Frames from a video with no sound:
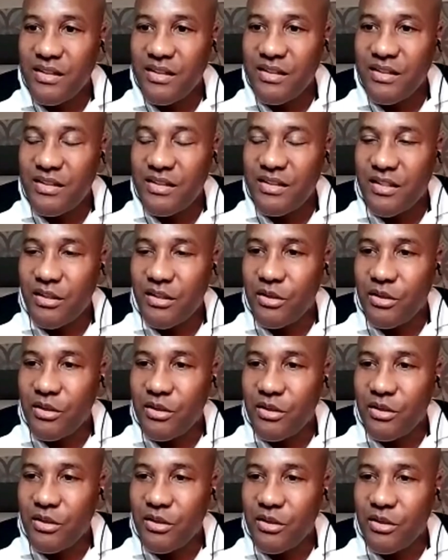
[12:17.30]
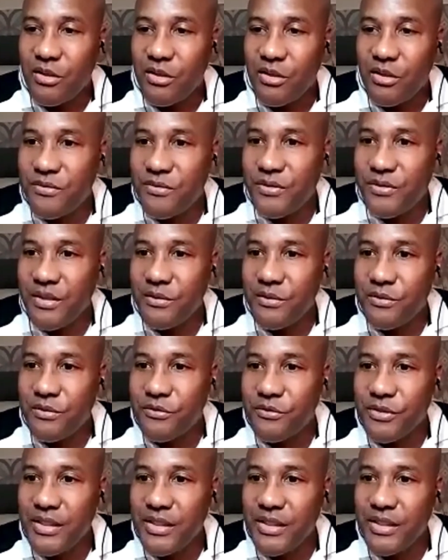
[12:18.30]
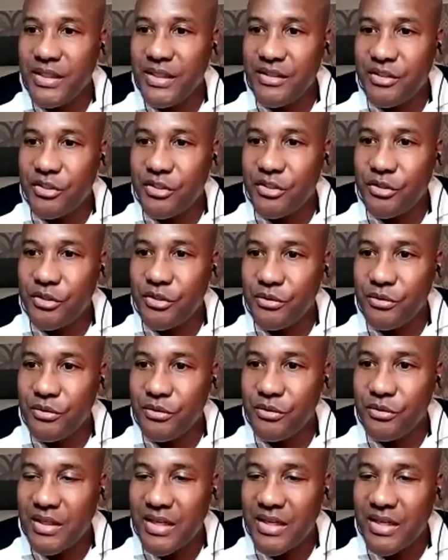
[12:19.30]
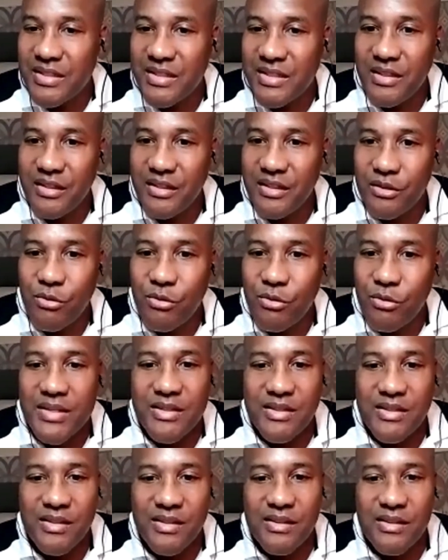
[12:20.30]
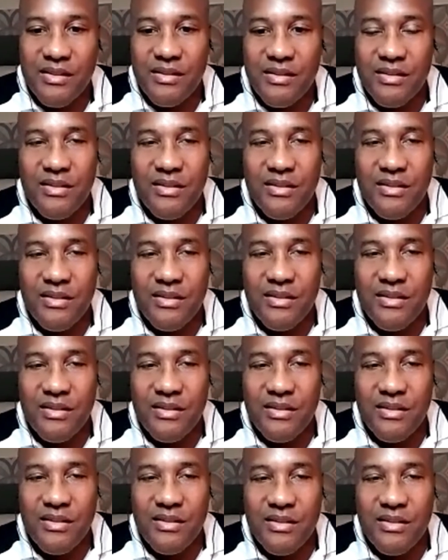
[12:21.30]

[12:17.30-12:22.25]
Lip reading: So please feel free to ask any questions.